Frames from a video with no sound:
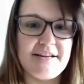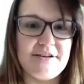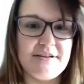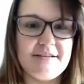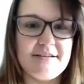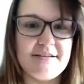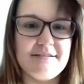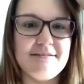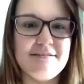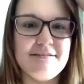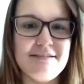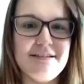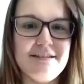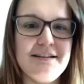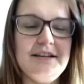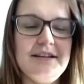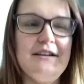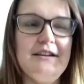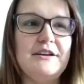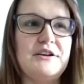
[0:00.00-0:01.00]
create
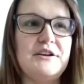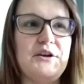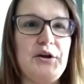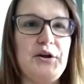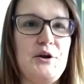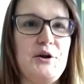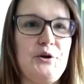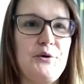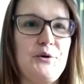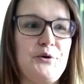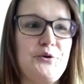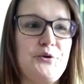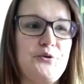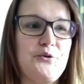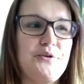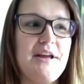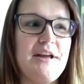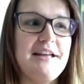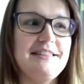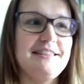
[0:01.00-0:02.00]
things and not have a
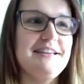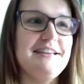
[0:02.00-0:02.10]
giant mess